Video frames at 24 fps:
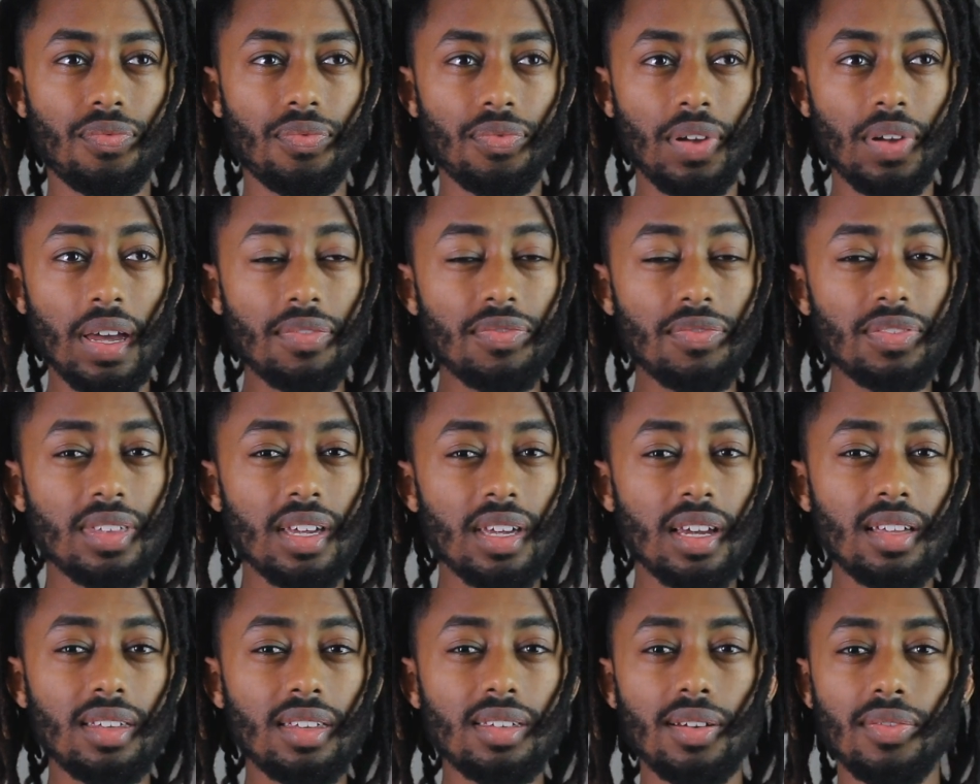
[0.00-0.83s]

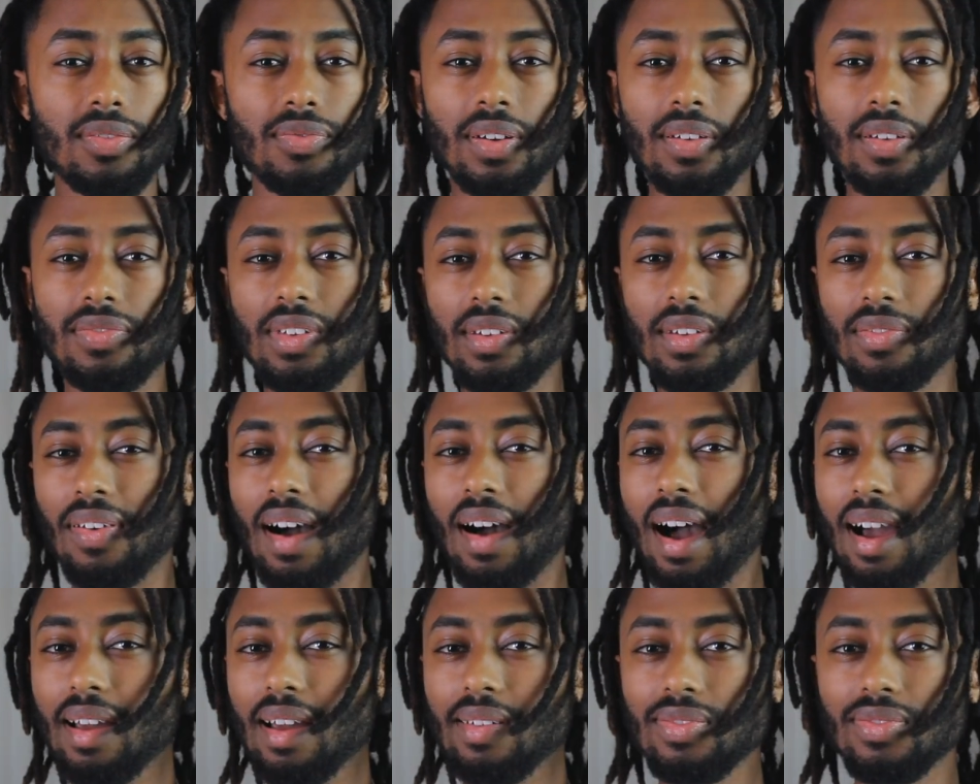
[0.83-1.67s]
50 to
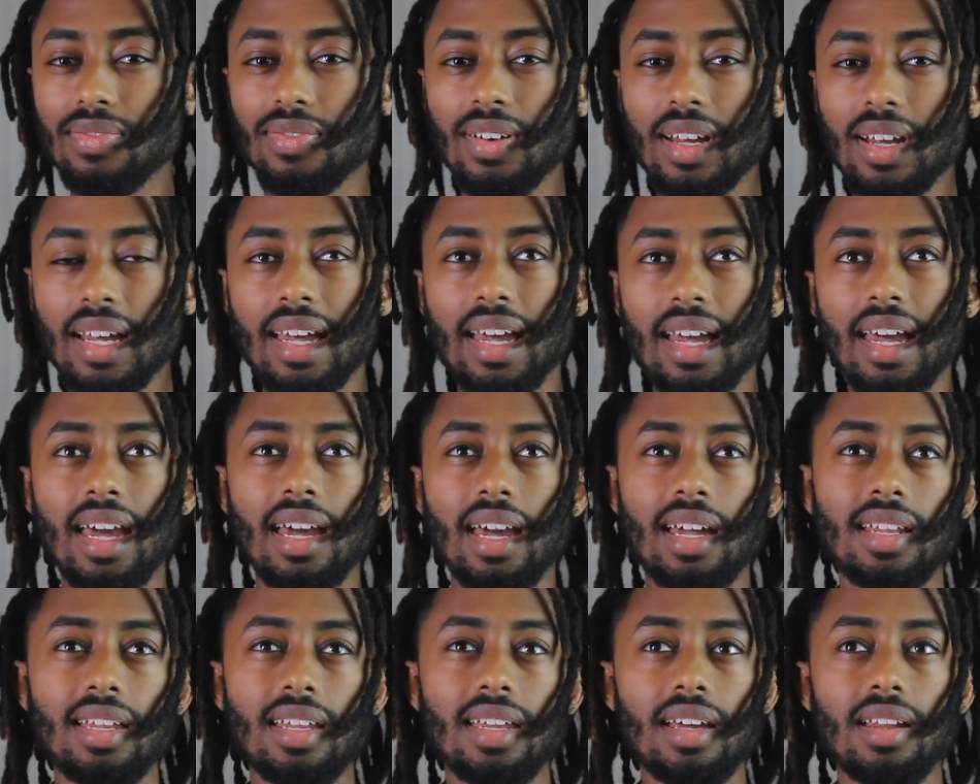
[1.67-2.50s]
55
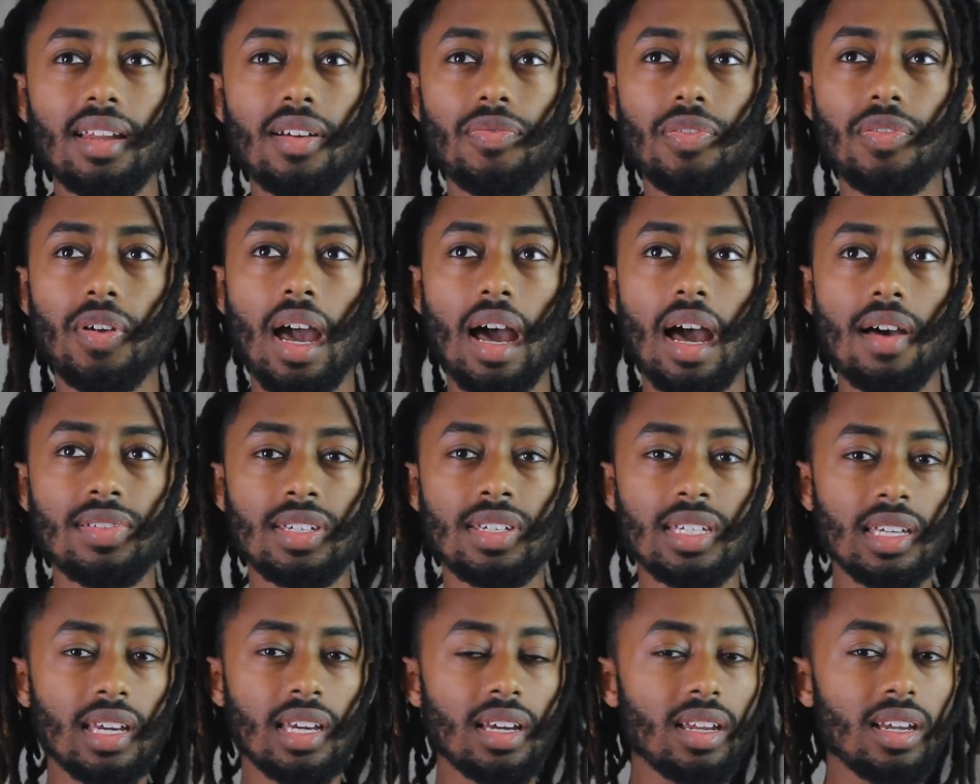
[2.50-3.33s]
and then if you have
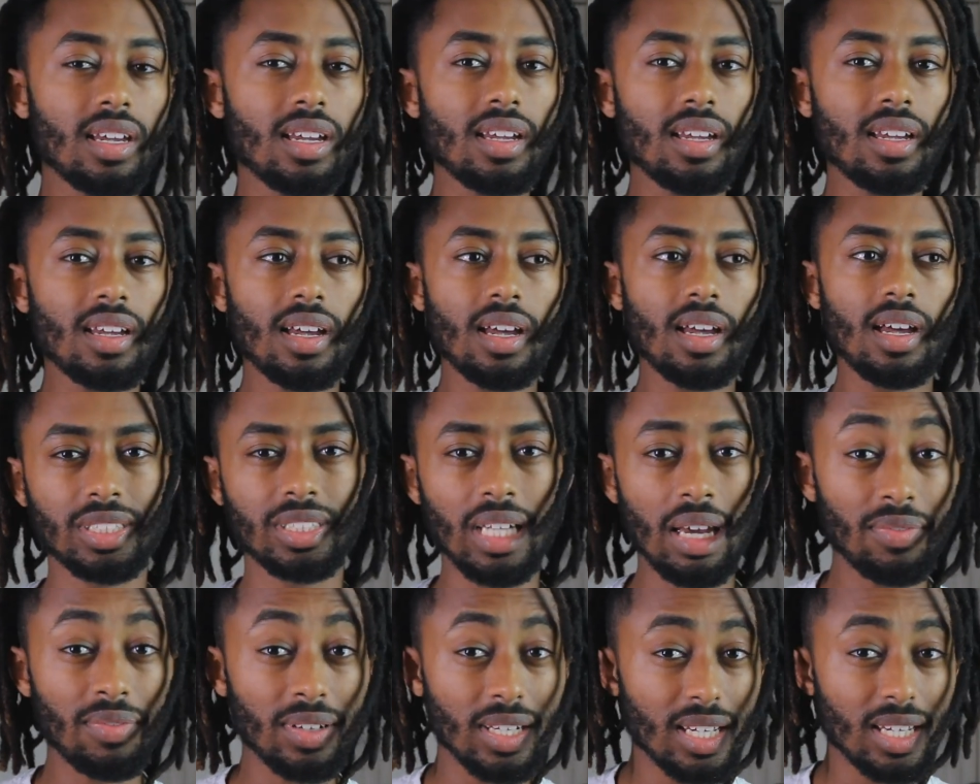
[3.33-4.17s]
skinny
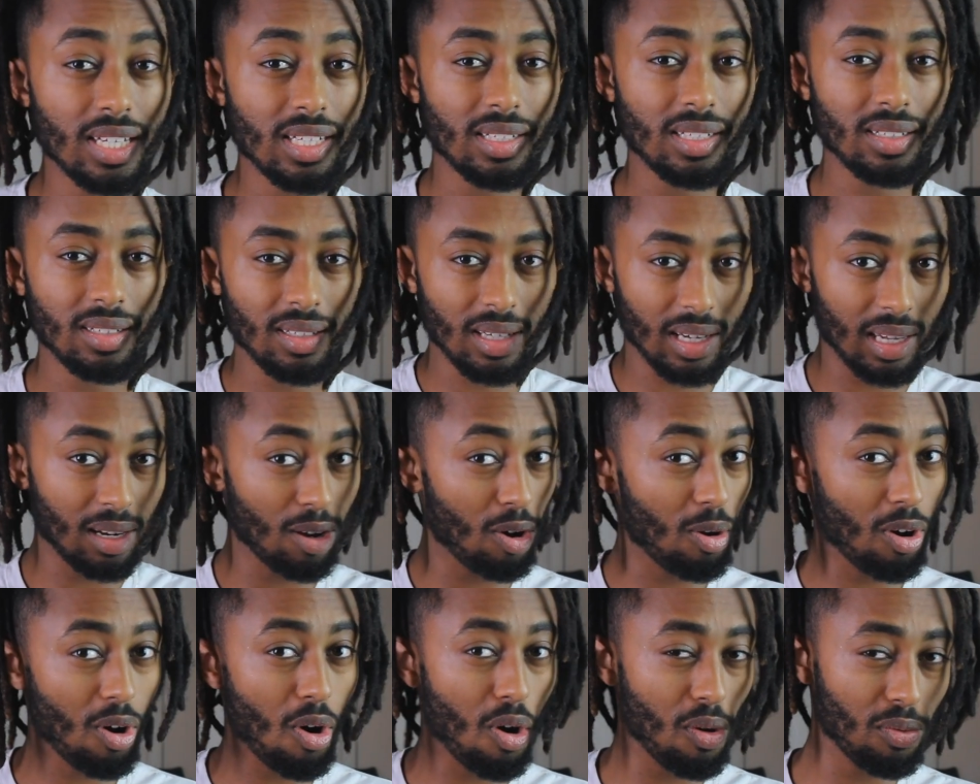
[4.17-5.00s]
70s and
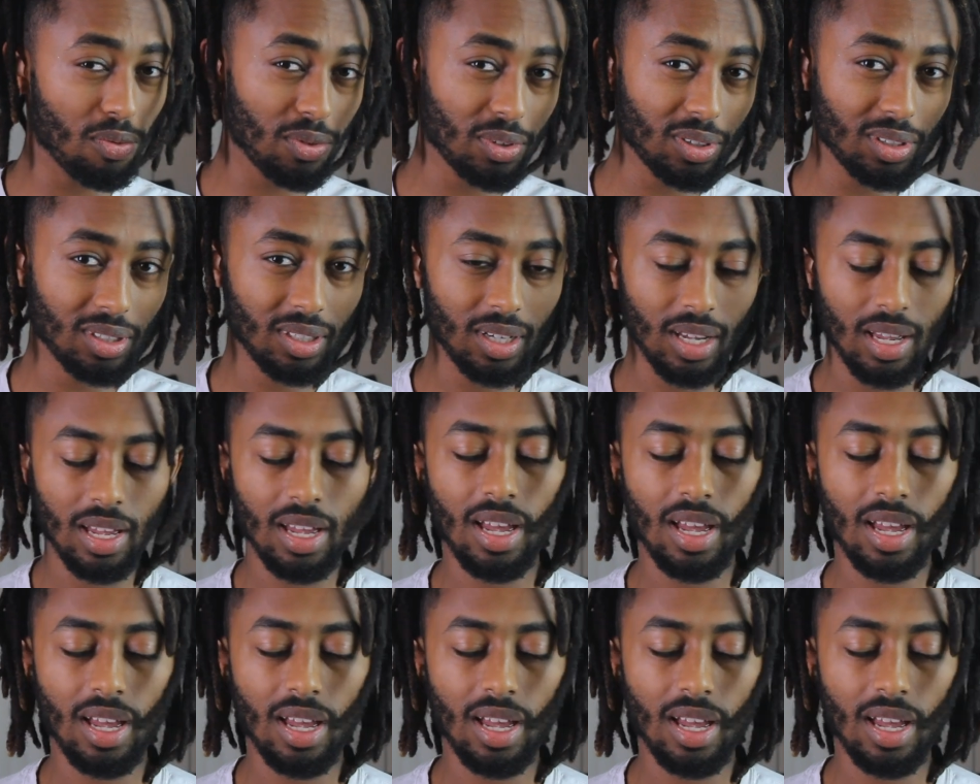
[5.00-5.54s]
over